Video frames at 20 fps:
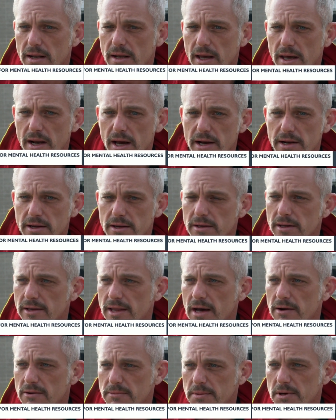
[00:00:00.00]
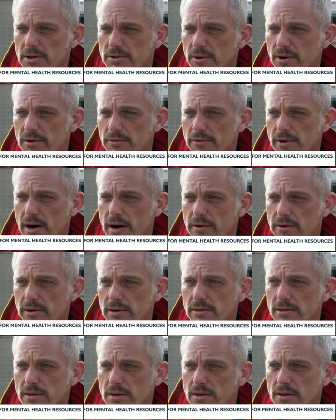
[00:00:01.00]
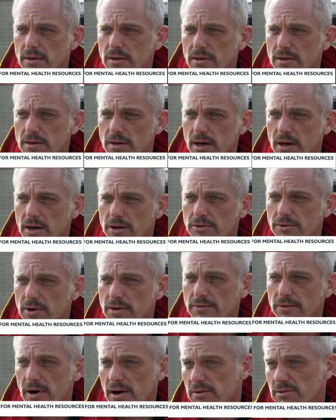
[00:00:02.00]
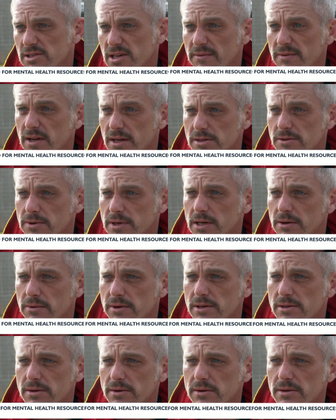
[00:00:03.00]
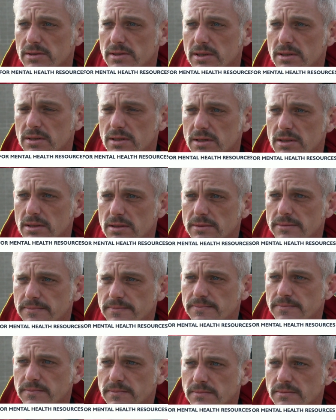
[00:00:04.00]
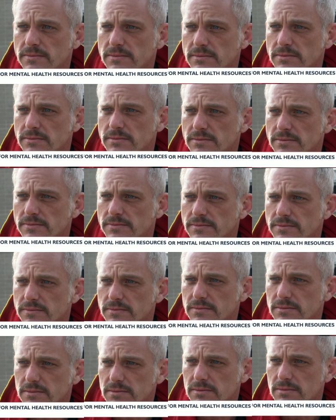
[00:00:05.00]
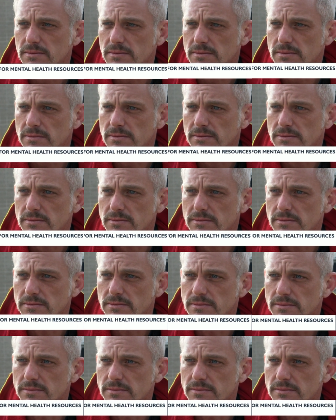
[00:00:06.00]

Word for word: And ideally, that would be a 24 hour, uh, 24 hour, seven days a week resource. But the solutions to grow these assets are in the